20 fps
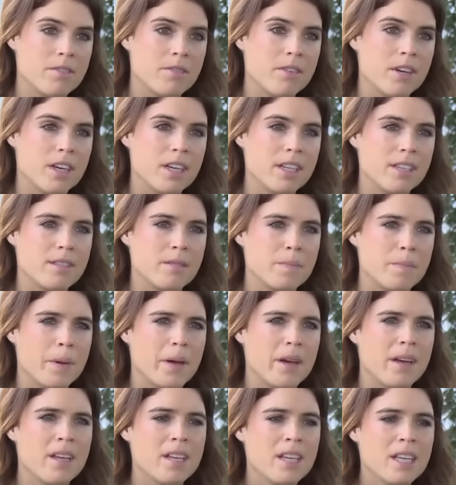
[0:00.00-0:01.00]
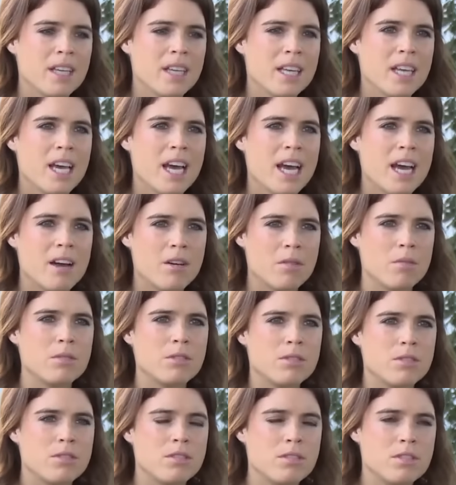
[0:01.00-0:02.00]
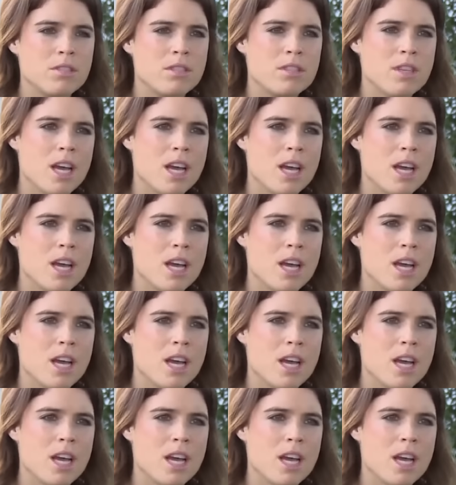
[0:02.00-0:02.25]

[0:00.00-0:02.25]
maneuver aimed solely at